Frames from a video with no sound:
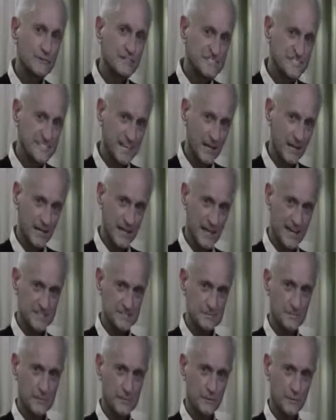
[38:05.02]
cell
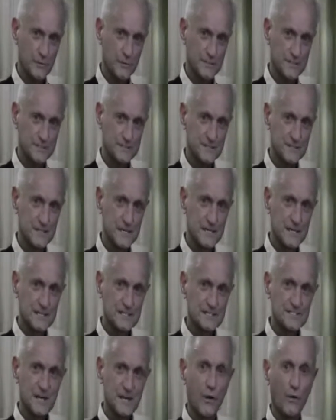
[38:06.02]
has memories.
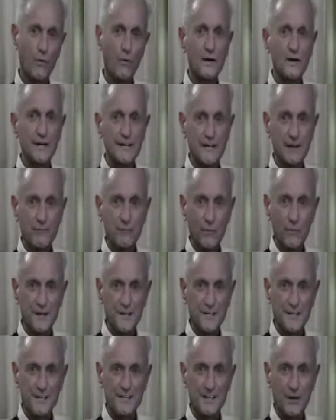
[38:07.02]
So if we
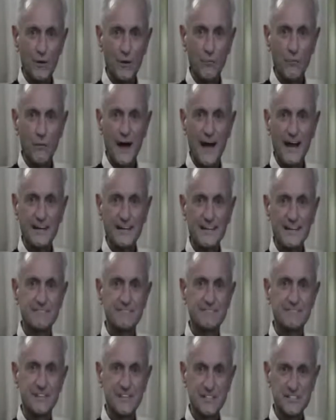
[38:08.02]
can go back
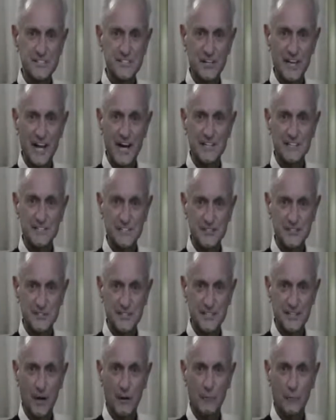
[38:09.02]
and visualize
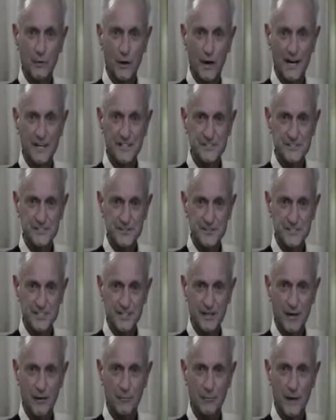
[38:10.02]
using our brains,
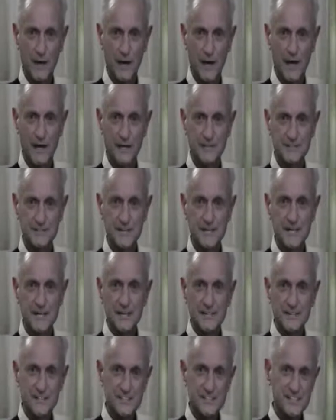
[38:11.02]
using our minds
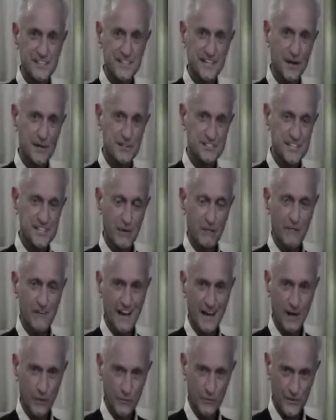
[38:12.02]
to see ourselves
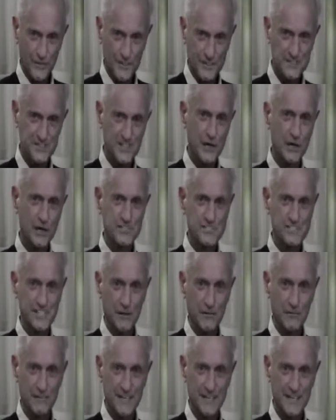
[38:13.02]
healthy, see
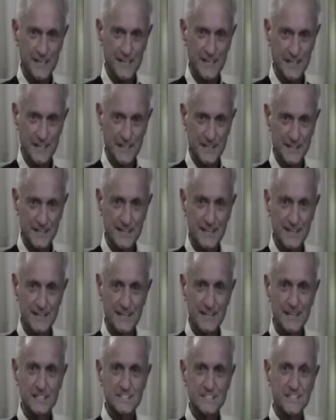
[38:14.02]
ourselves healing,
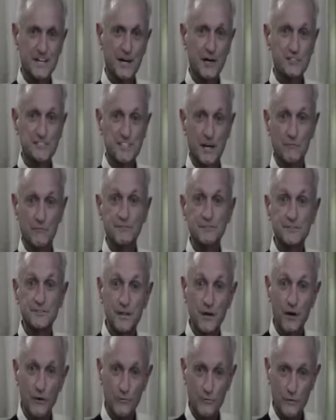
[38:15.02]
see ourselves
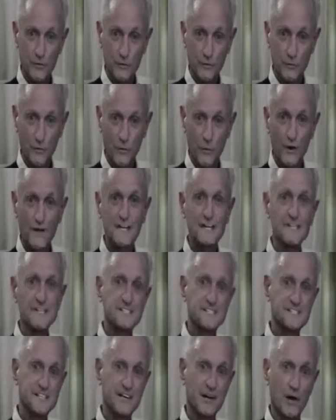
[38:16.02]
comfortable,
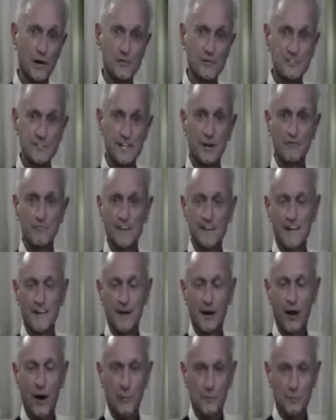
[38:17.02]
see ourselves at that
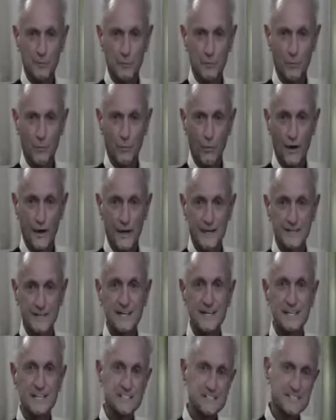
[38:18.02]
optimal weight,
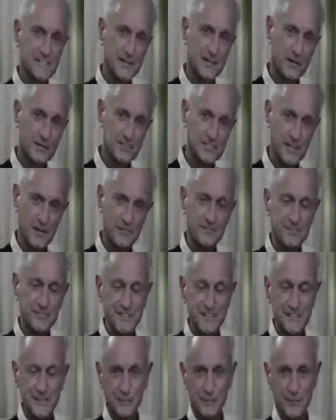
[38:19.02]
see ourselves
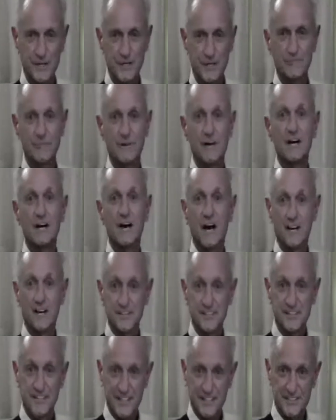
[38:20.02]
getting rid of
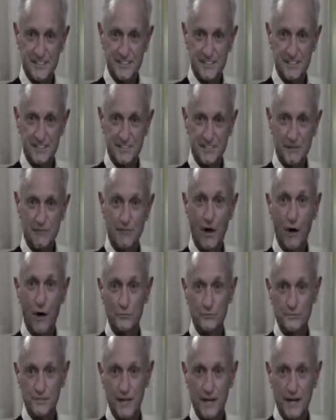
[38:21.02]
addictions of all
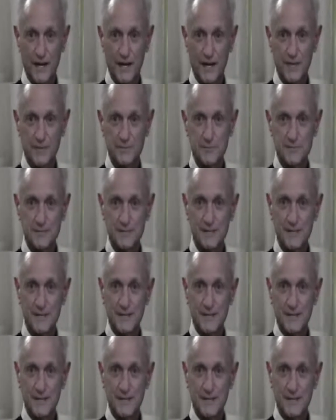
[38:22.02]
types,